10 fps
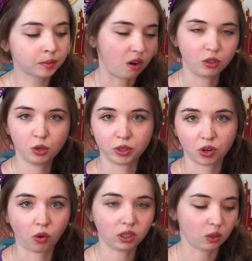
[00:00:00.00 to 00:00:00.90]
It also would
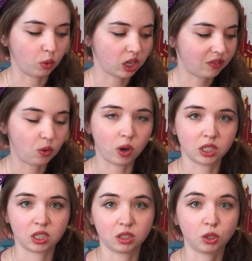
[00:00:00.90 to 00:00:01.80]
totally work if you
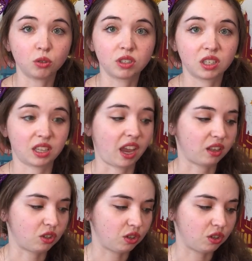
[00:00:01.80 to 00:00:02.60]
wanted to use this as,